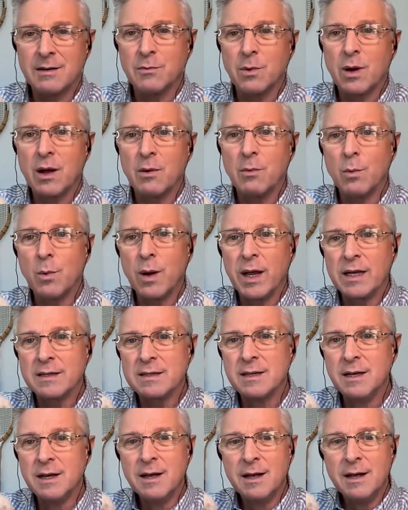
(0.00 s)
I went
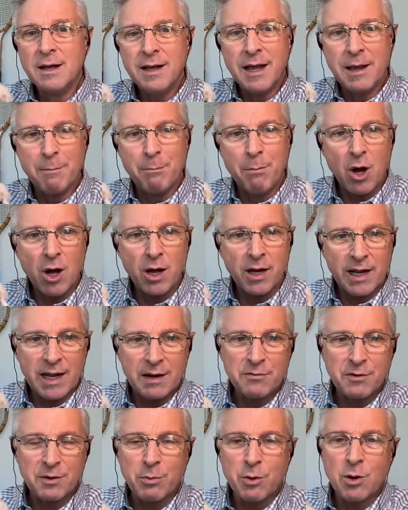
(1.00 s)
and bought
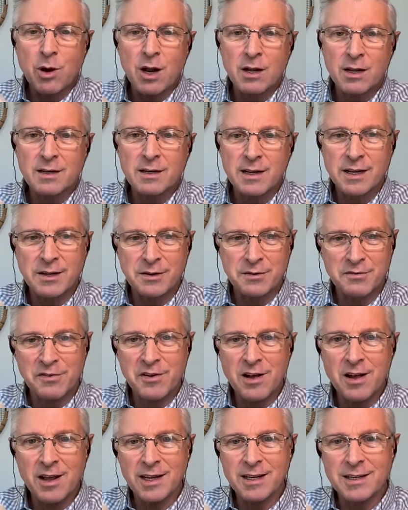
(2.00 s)
every product I could
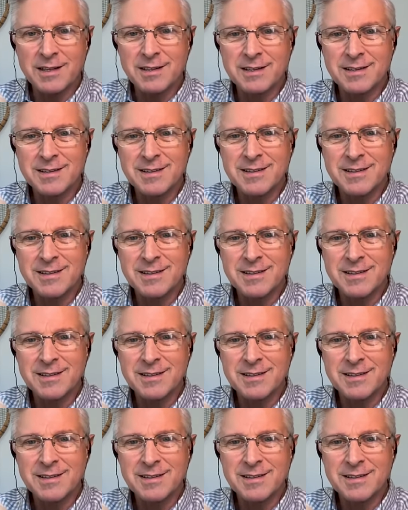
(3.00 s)
find